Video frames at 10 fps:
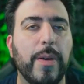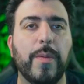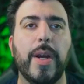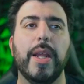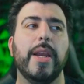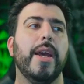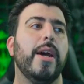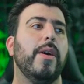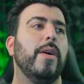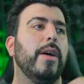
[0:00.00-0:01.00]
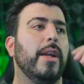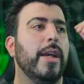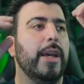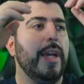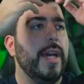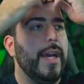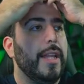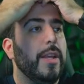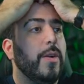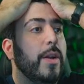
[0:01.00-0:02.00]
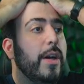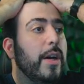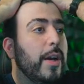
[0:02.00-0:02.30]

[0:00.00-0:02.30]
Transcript: right now on anything going on.